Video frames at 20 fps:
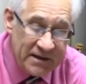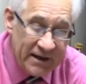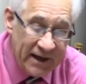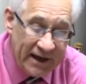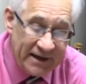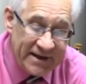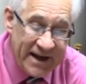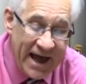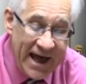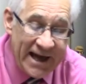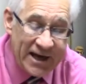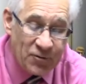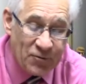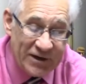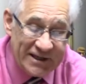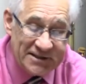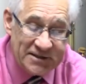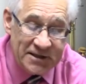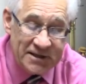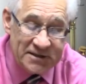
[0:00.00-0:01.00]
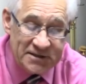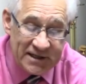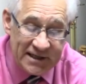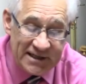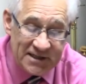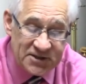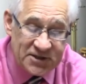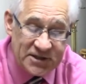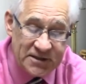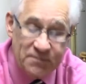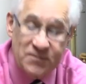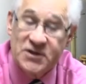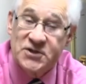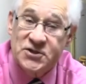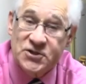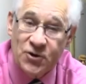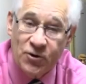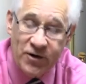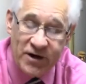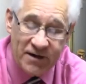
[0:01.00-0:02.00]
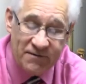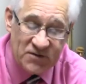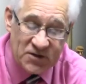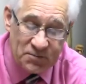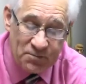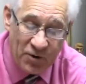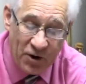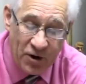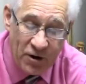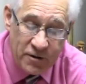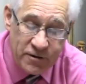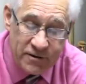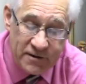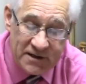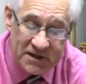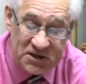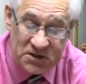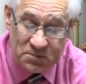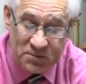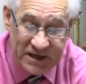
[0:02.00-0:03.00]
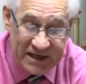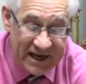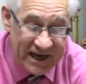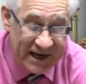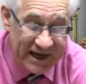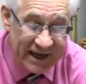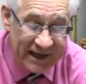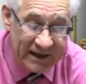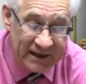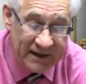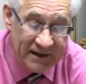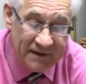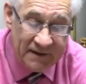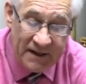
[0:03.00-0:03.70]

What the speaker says: and Hagrid tells him the story of his birth, his beginning,